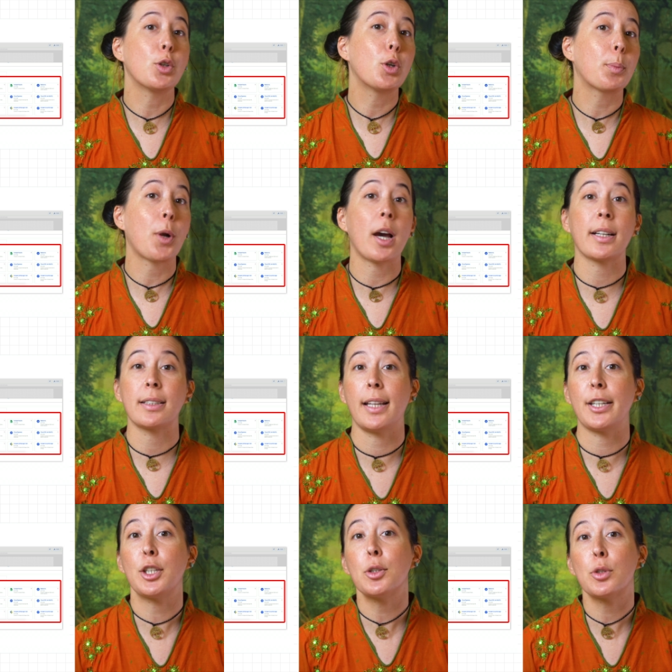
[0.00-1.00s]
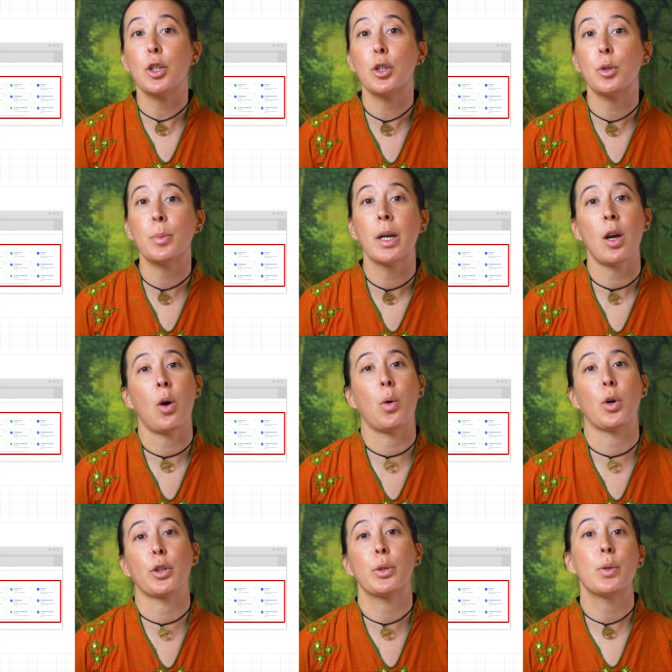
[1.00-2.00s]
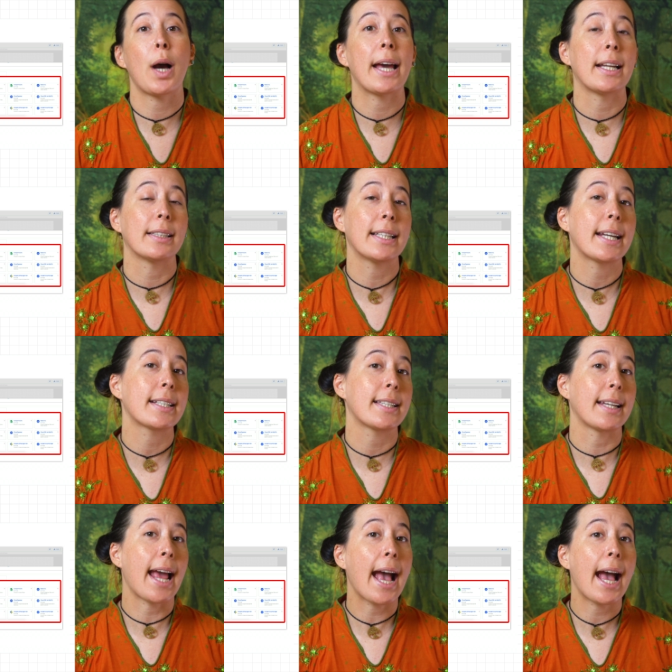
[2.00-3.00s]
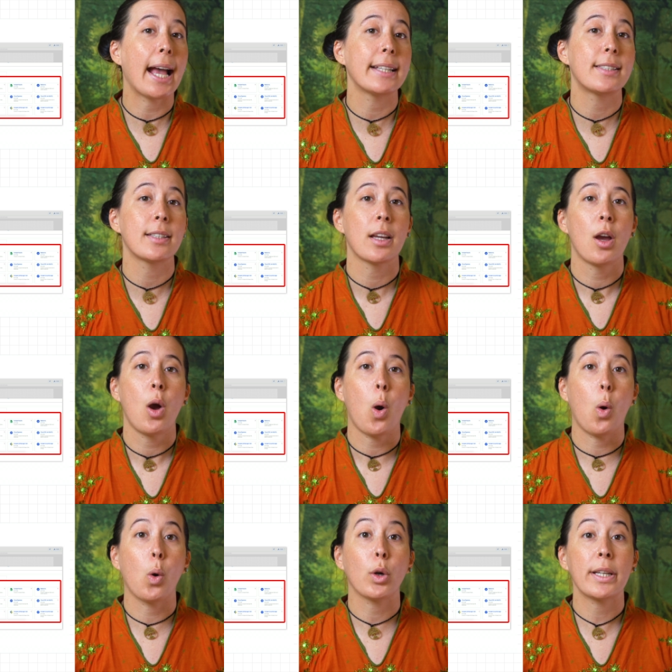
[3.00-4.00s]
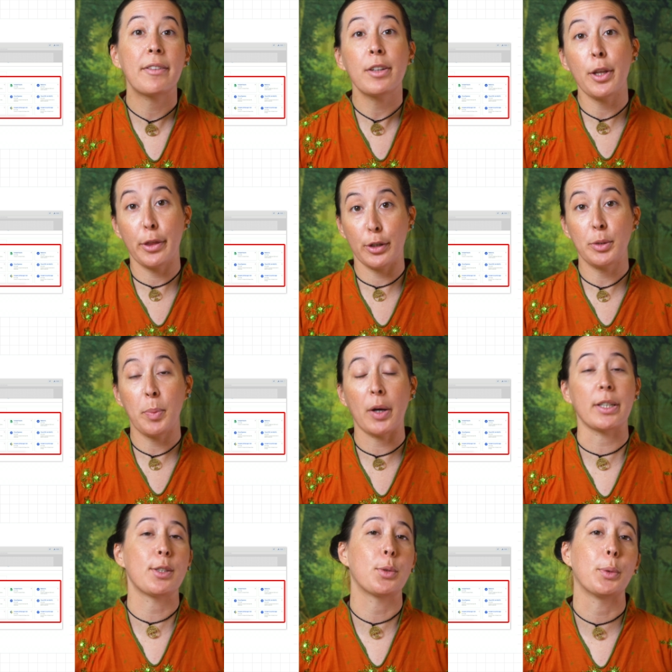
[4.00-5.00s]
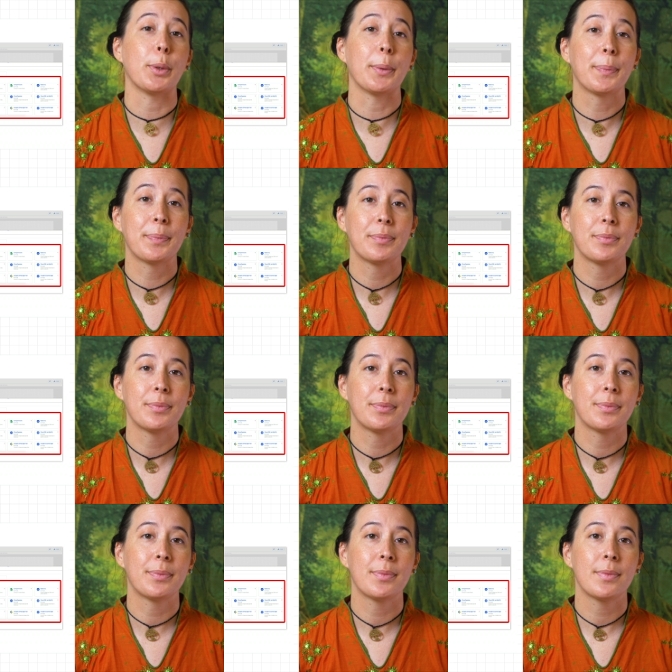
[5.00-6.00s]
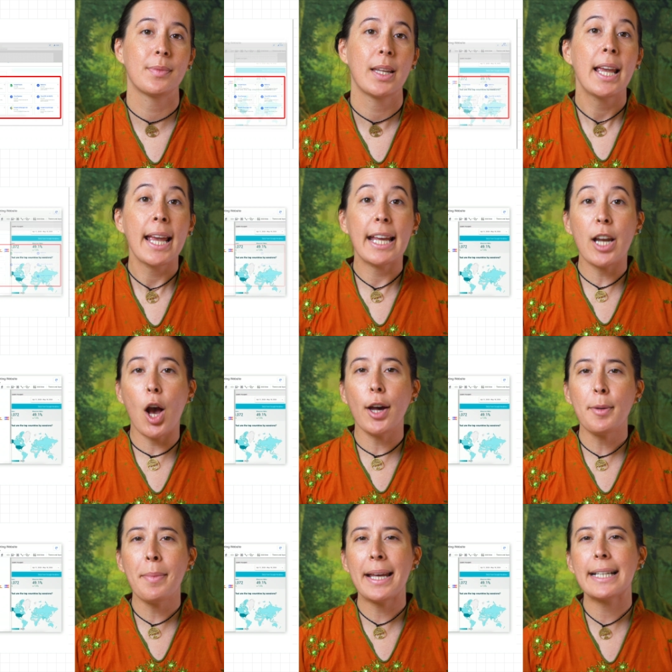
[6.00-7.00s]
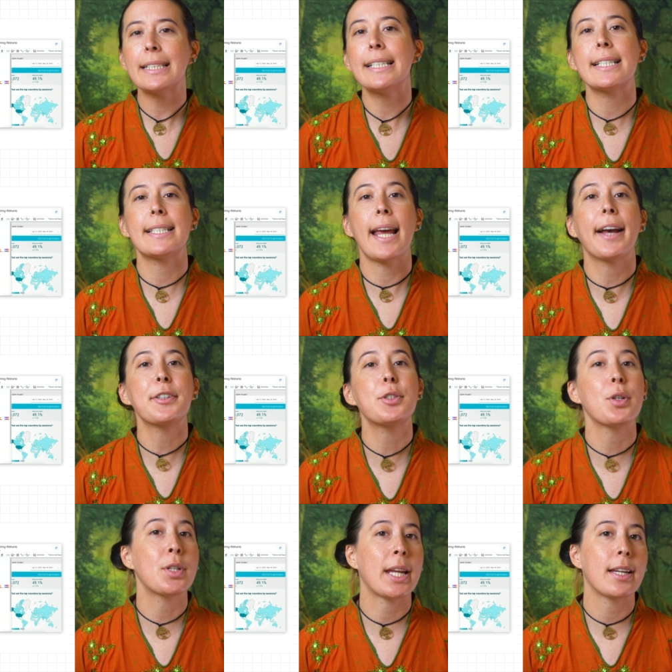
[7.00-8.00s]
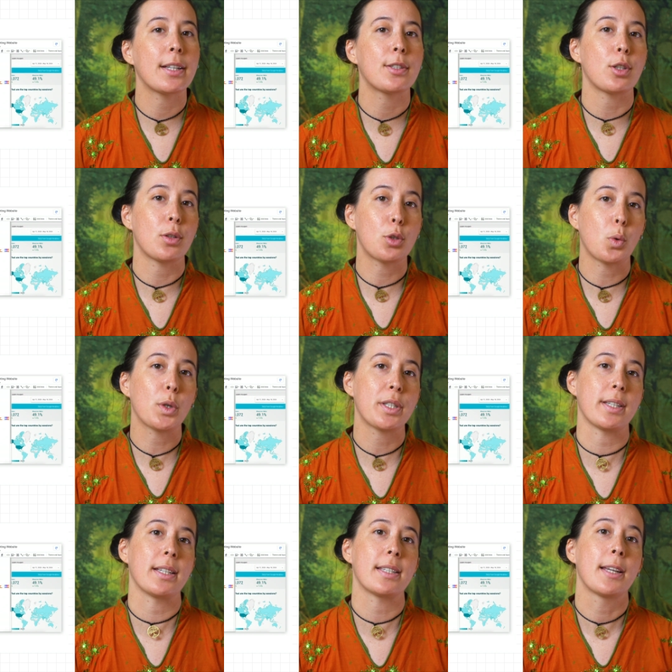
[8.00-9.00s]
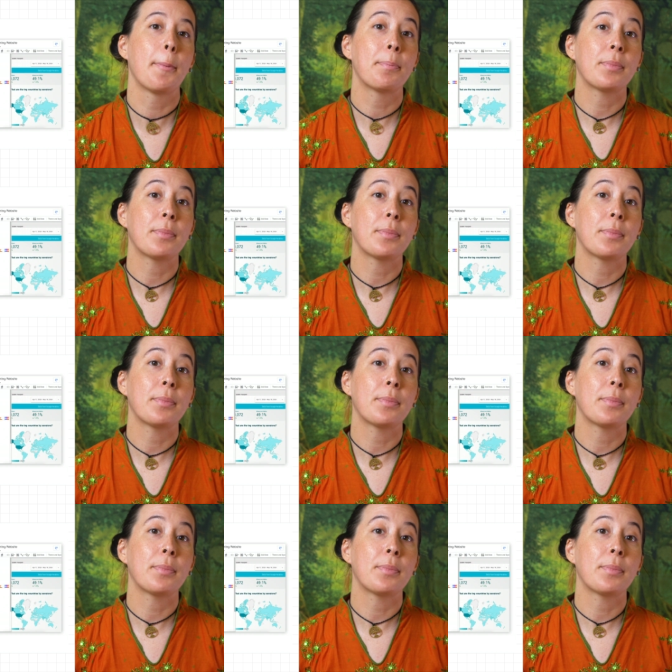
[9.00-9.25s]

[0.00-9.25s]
Google product like YouTube or Google Analytics and ads, or even a third-party tool. It automatically detects your data's sources